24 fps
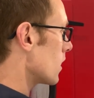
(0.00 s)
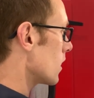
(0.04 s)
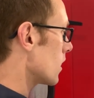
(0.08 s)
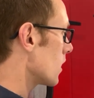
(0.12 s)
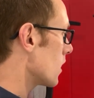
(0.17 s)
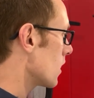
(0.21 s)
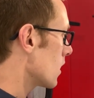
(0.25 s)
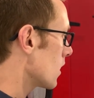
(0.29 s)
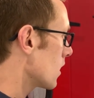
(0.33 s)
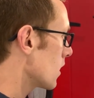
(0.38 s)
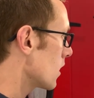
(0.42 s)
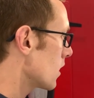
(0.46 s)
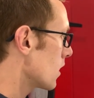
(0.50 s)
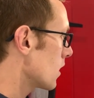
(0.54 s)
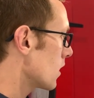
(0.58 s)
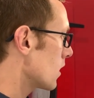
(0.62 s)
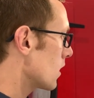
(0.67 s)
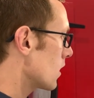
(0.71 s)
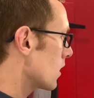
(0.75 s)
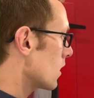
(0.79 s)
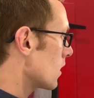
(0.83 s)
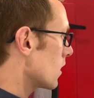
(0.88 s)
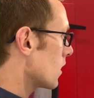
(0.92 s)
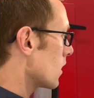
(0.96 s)

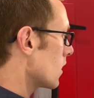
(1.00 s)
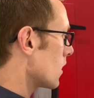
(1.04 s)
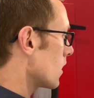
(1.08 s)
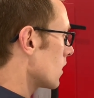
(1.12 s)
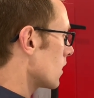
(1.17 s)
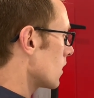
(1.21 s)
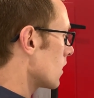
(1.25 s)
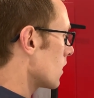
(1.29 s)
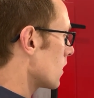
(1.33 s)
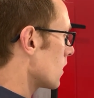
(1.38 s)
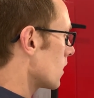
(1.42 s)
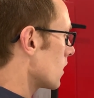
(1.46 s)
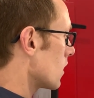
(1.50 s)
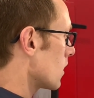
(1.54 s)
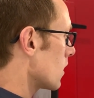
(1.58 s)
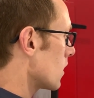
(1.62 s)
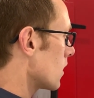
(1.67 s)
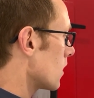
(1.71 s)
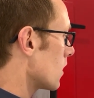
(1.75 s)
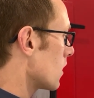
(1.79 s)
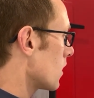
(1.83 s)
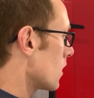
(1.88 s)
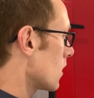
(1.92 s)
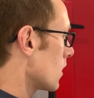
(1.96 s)

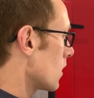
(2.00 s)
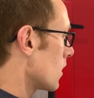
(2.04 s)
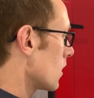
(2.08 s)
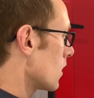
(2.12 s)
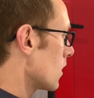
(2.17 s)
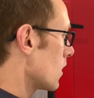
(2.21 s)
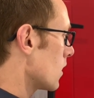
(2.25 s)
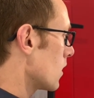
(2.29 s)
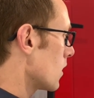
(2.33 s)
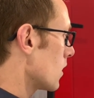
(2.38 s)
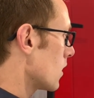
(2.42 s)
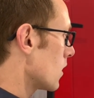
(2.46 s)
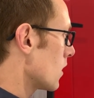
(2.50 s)
(no one is talking)